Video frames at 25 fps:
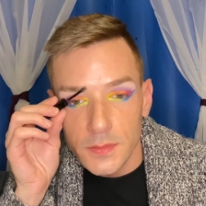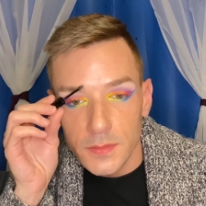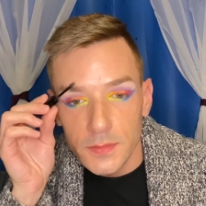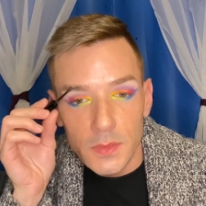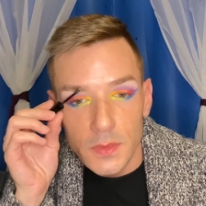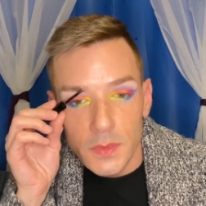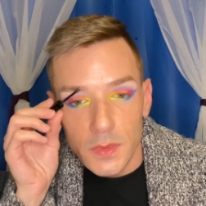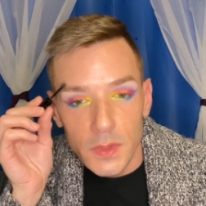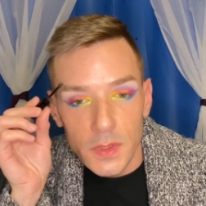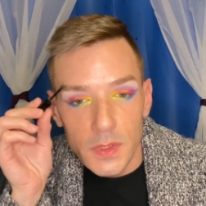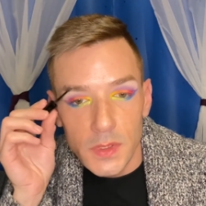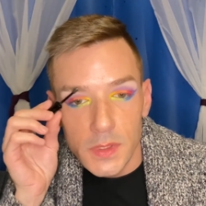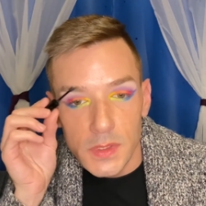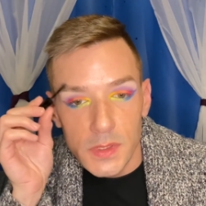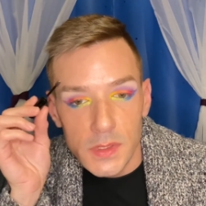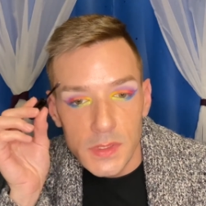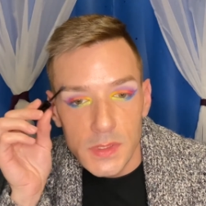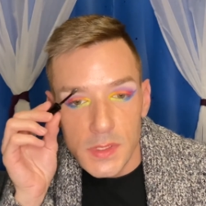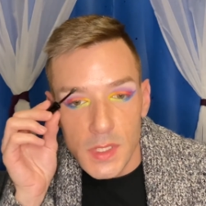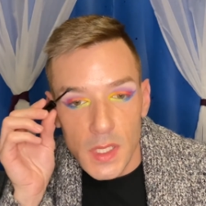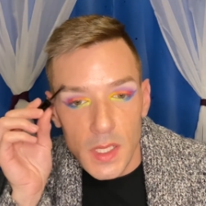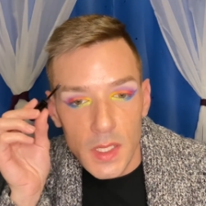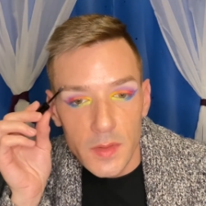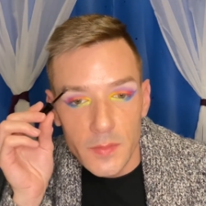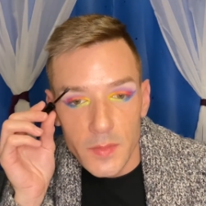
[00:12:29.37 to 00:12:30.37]
because
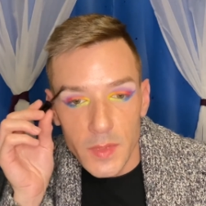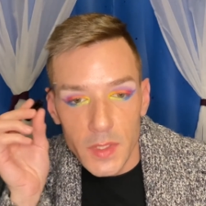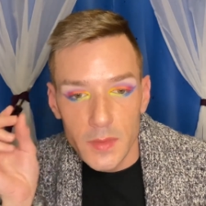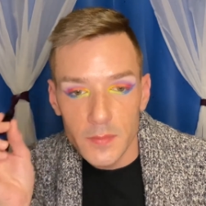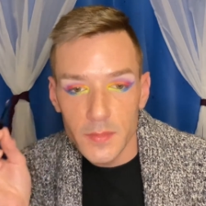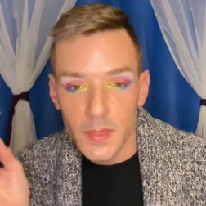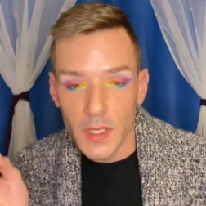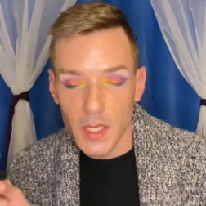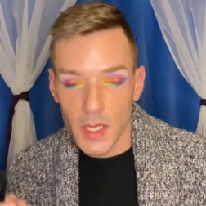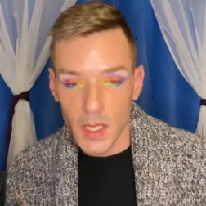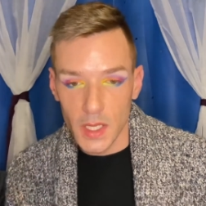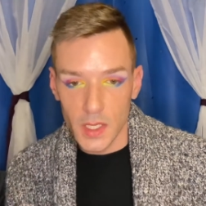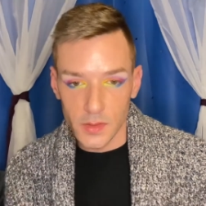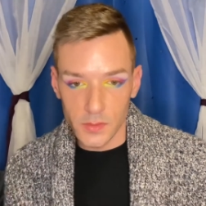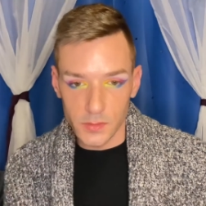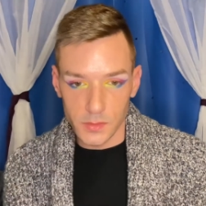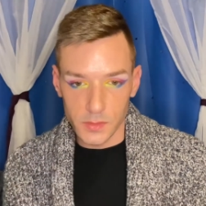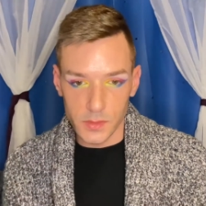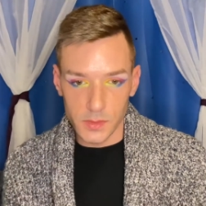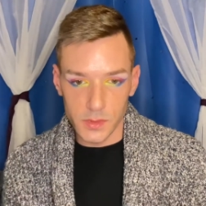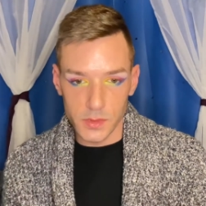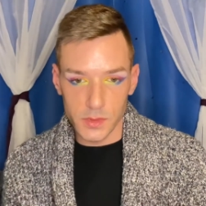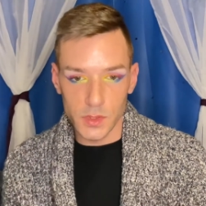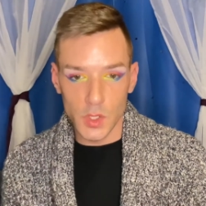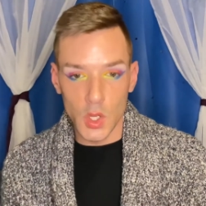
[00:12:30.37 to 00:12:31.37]
I'm at my house
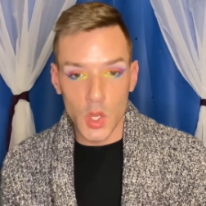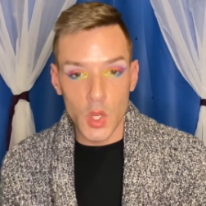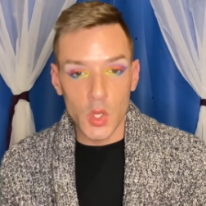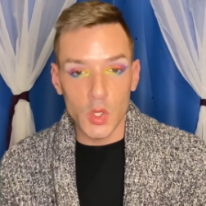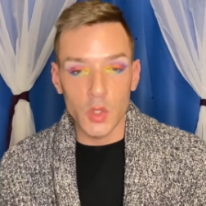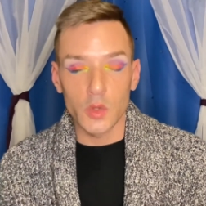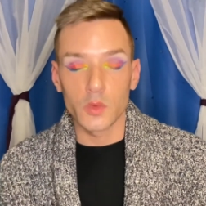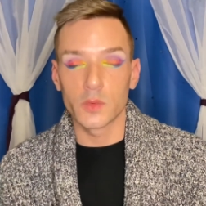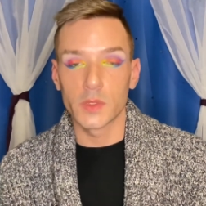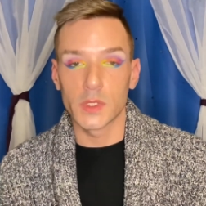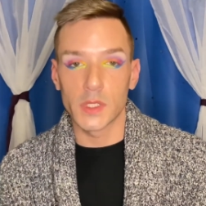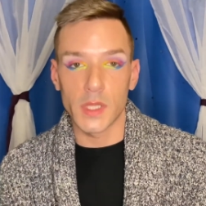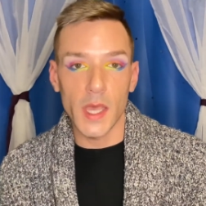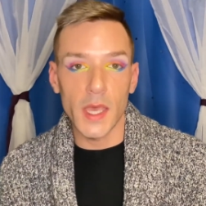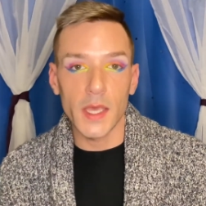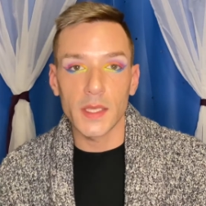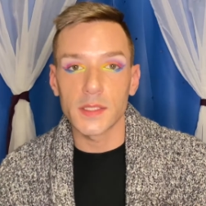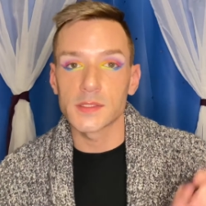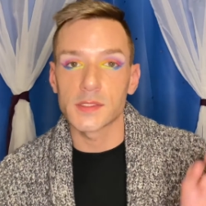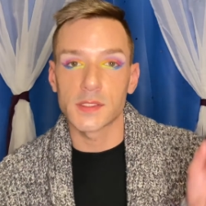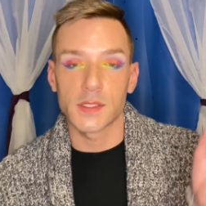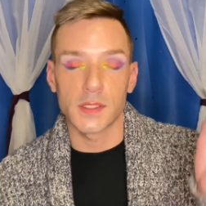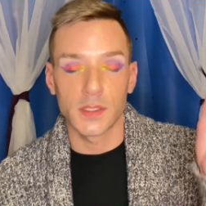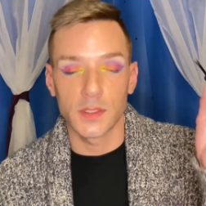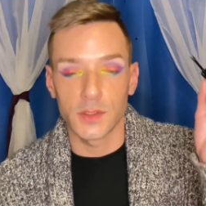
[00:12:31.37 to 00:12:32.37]

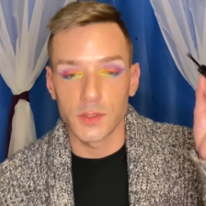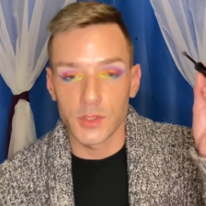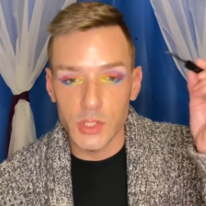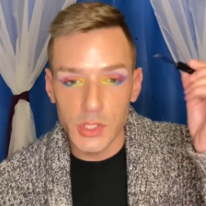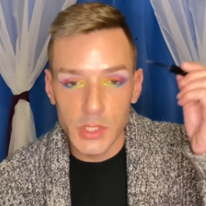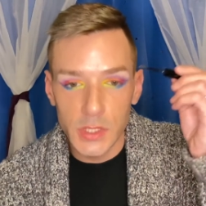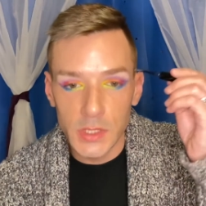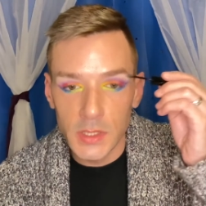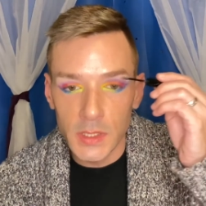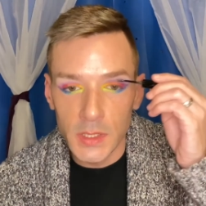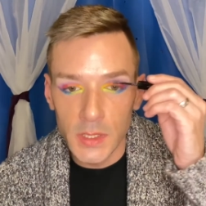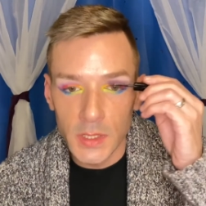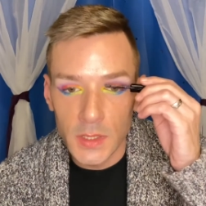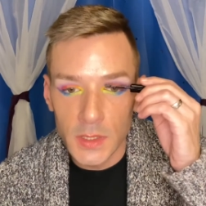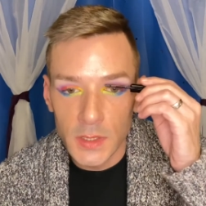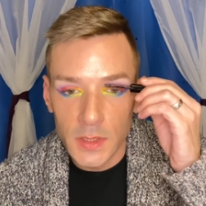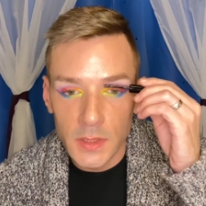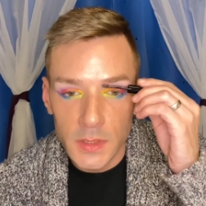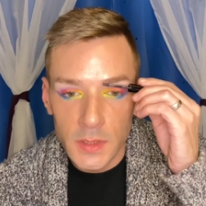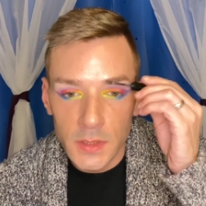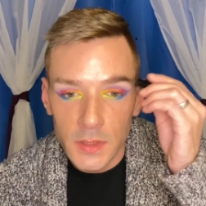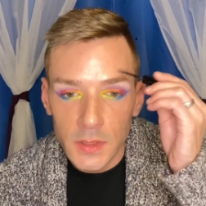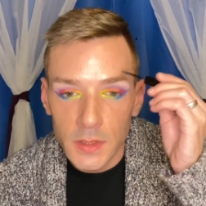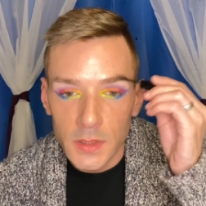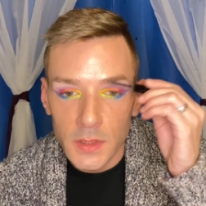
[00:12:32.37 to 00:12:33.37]
relaxing, chilling.
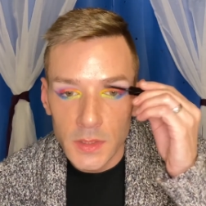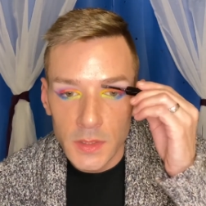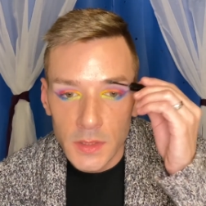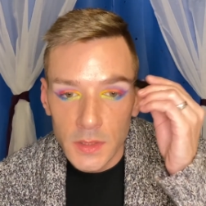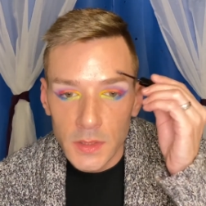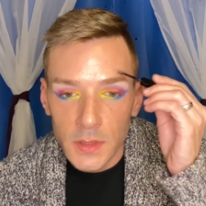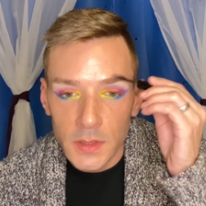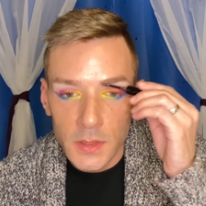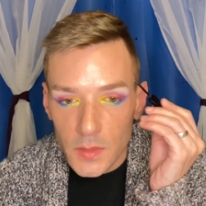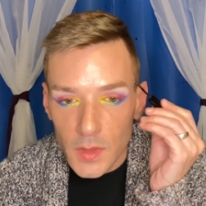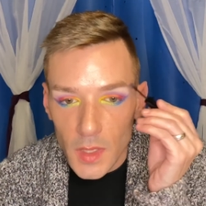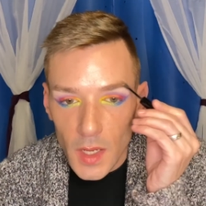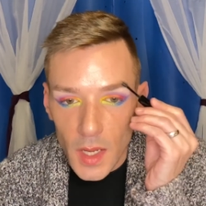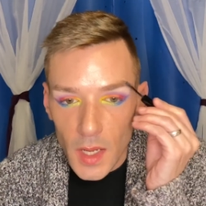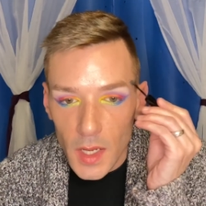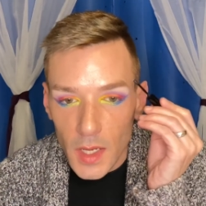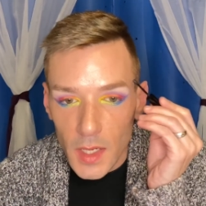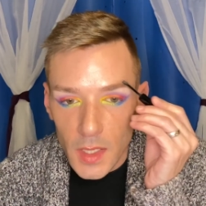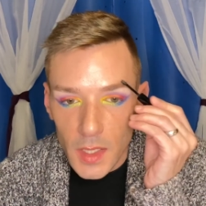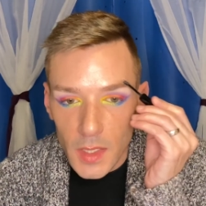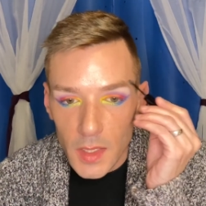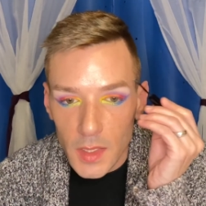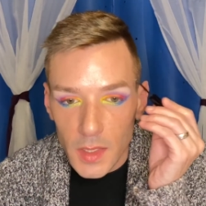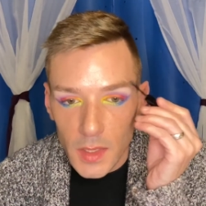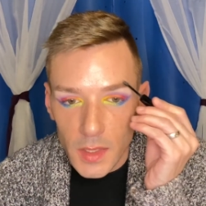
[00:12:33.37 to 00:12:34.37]

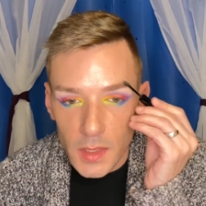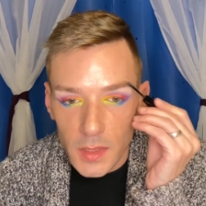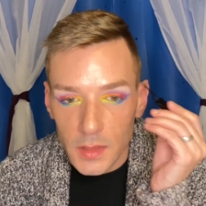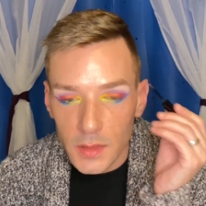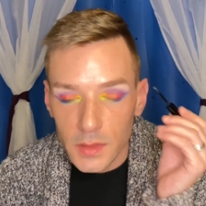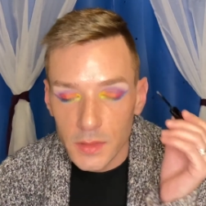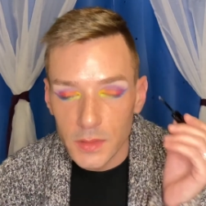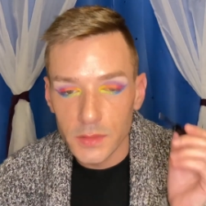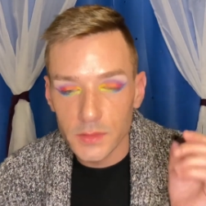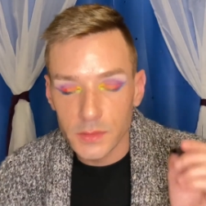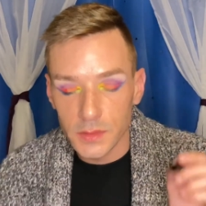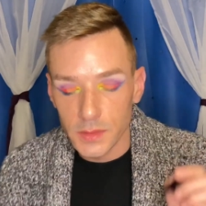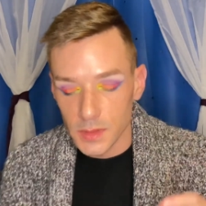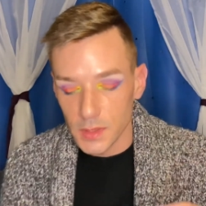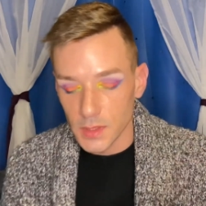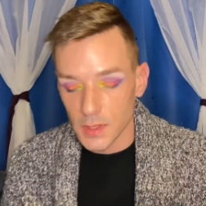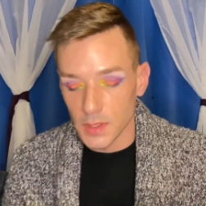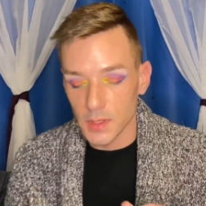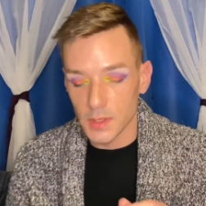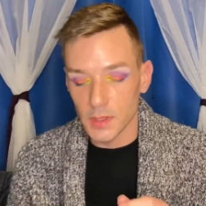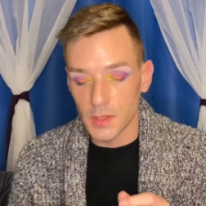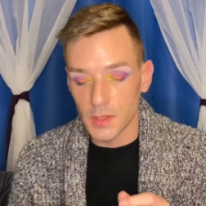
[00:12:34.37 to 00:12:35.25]
I literally